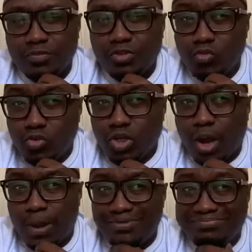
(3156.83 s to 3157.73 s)
We'll talk
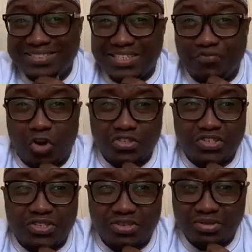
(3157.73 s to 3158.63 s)
about
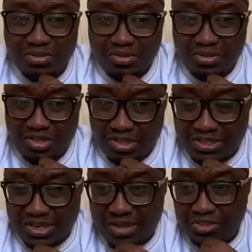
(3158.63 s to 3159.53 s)
divorce in
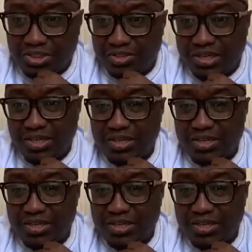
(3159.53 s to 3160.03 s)
Islam generally.